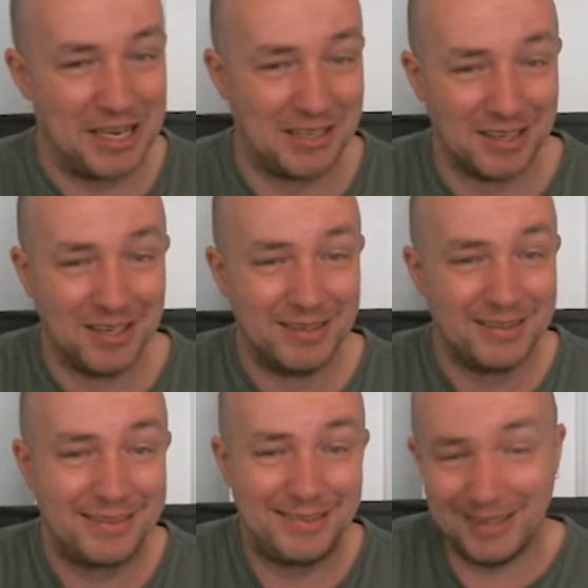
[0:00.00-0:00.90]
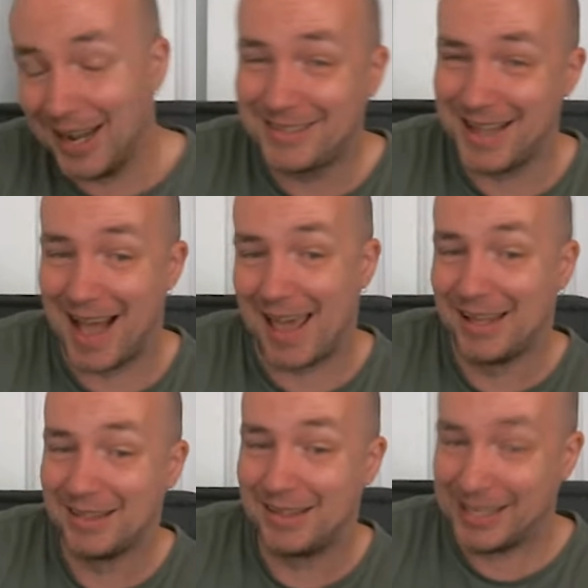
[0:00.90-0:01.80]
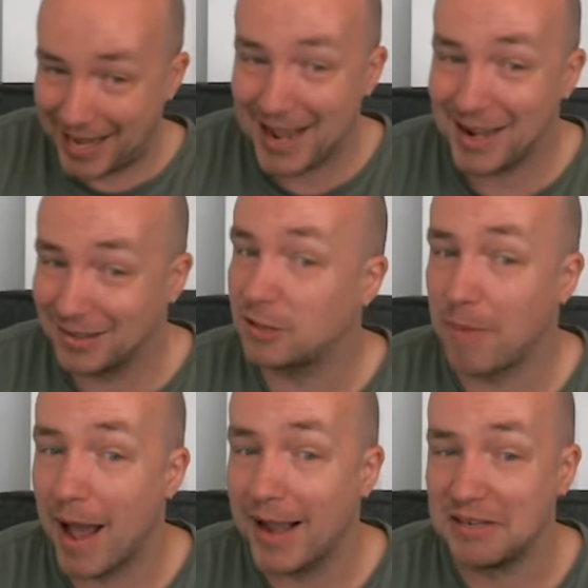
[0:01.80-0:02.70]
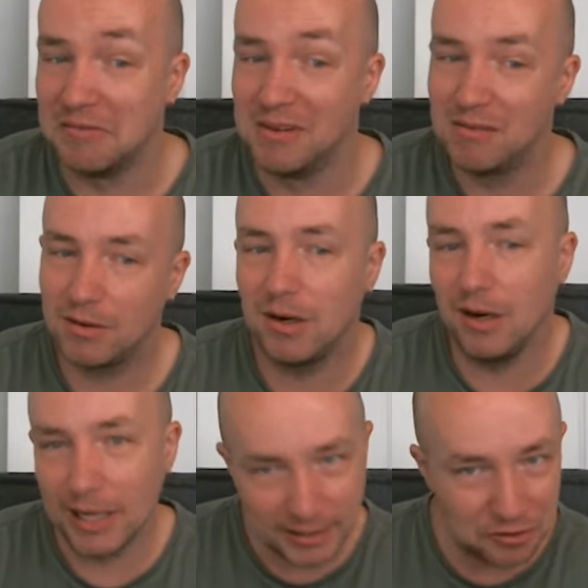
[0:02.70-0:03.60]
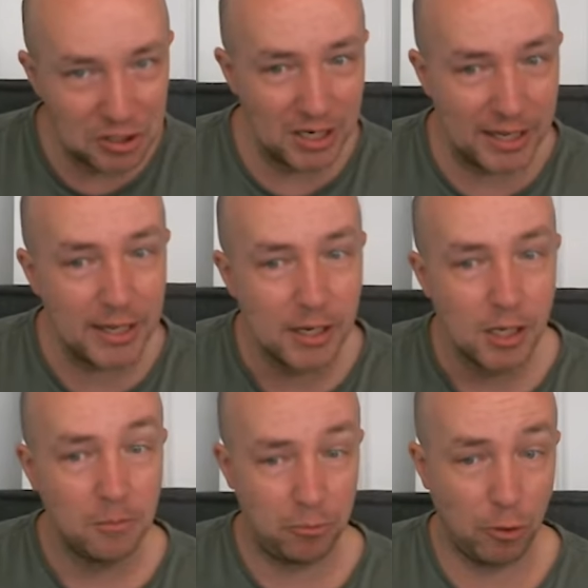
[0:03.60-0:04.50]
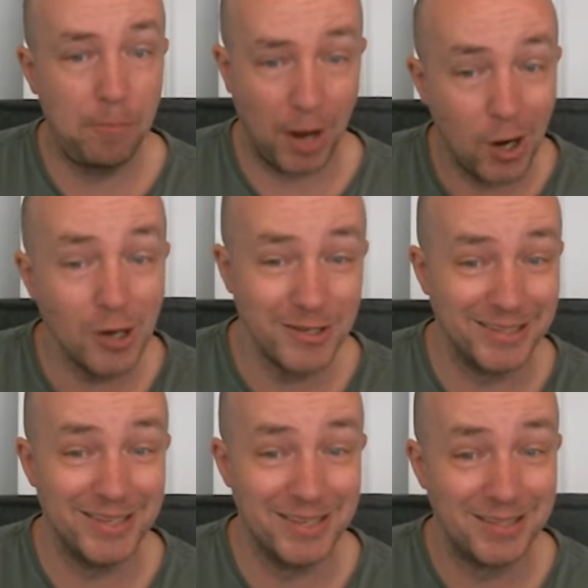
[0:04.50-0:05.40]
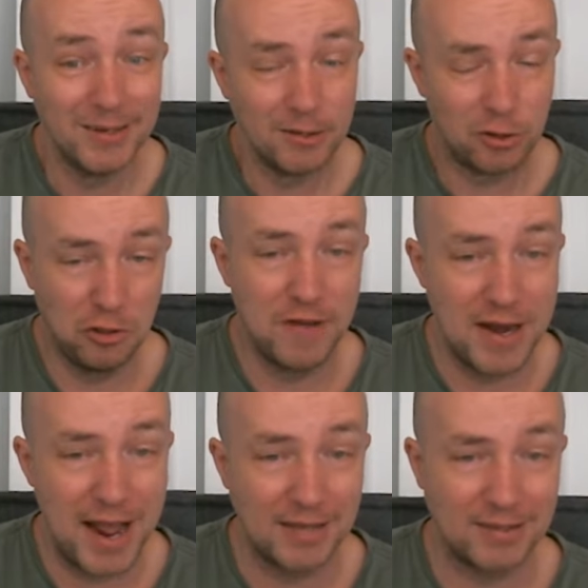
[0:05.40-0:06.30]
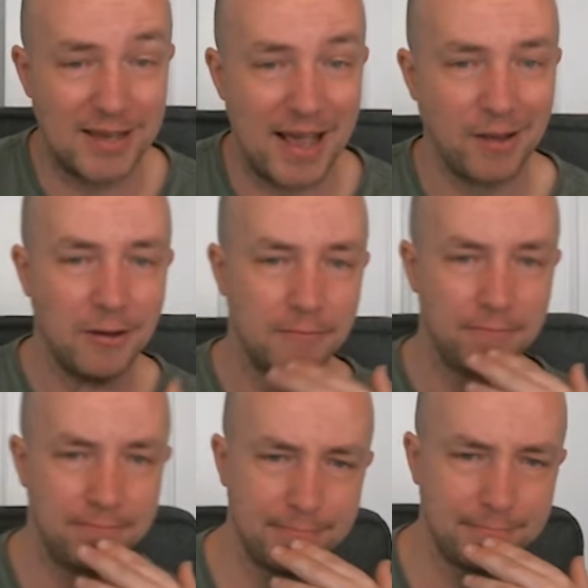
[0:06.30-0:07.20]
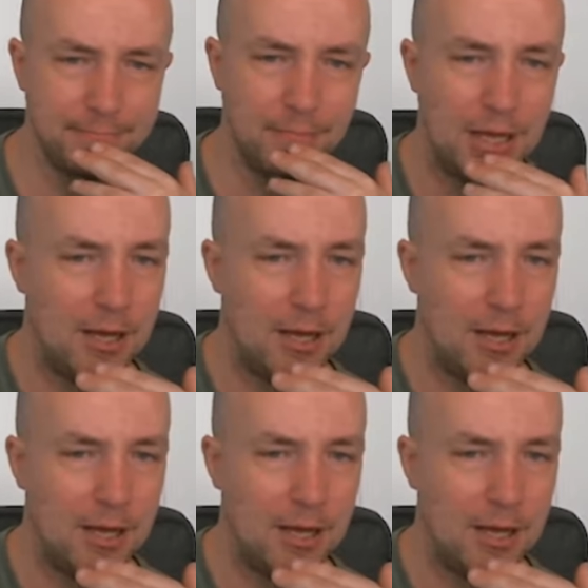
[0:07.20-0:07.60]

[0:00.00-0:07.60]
is Dante, the king of the Spaken, literally proposes to Vanessa, saying, "Hmm,